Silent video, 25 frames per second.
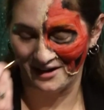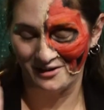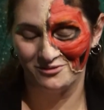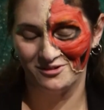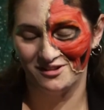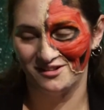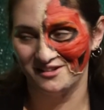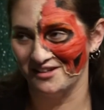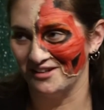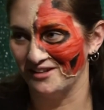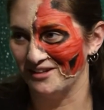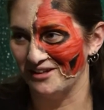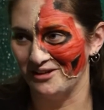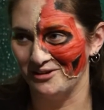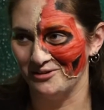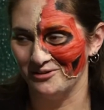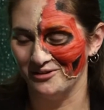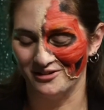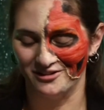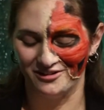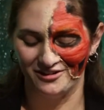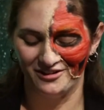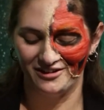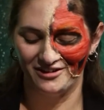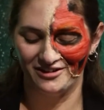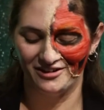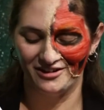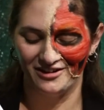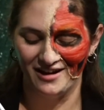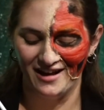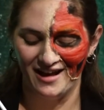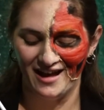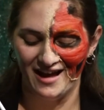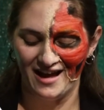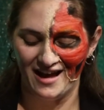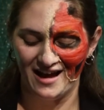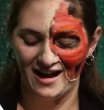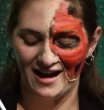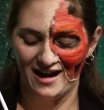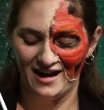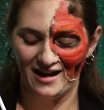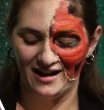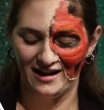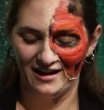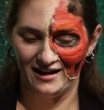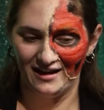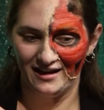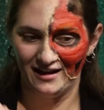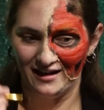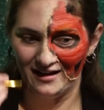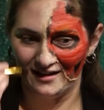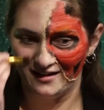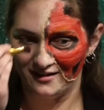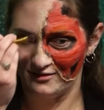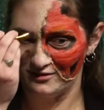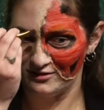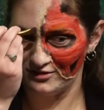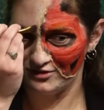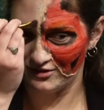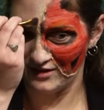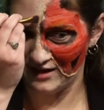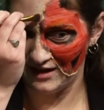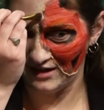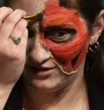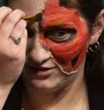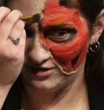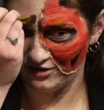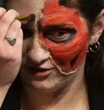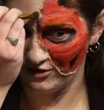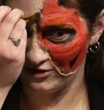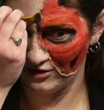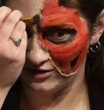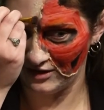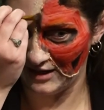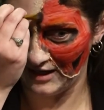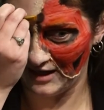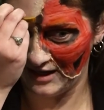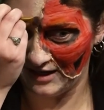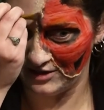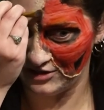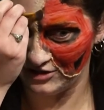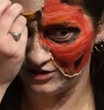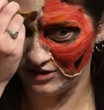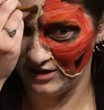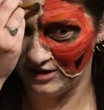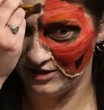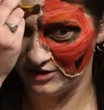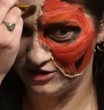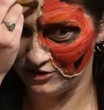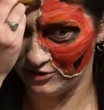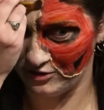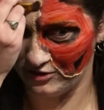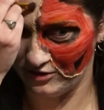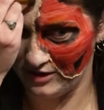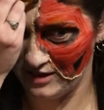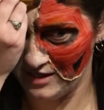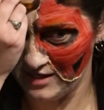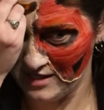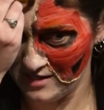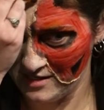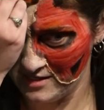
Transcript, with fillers: I was telling you earlier, I tried to look like Angelina Jolie